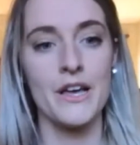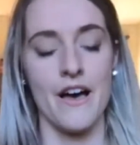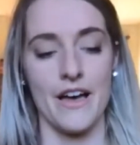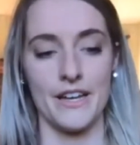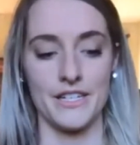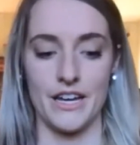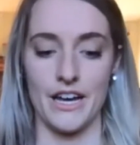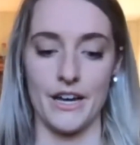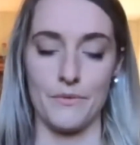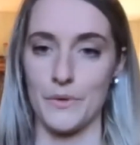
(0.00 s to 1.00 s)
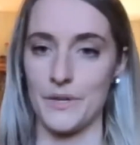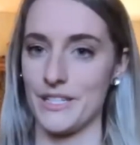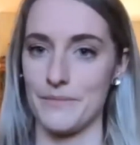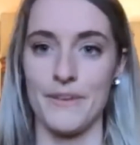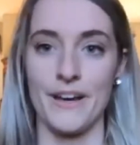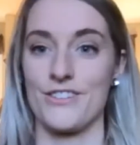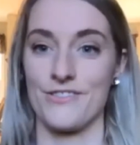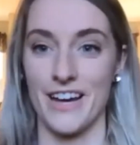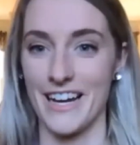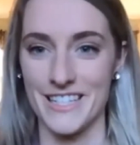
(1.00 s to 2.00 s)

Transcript: and I was petrified,